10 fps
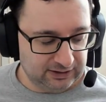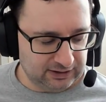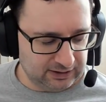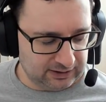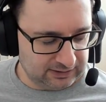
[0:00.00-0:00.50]

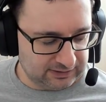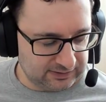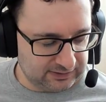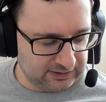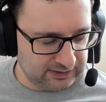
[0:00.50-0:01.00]
and
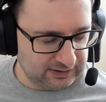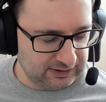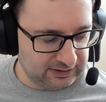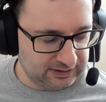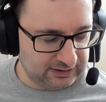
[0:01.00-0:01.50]

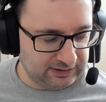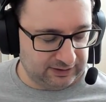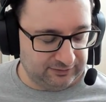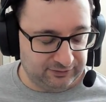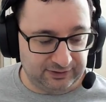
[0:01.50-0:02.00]
the
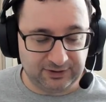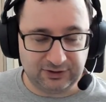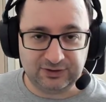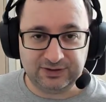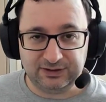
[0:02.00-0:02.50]
free
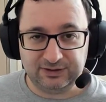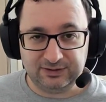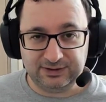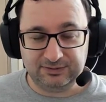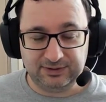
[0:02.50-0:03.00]
versions
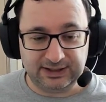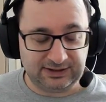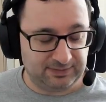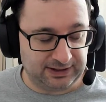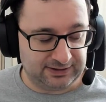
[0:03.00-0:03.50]
do seem to be
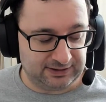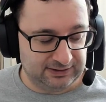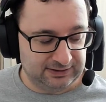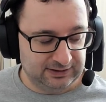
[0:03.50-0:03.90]
getting better.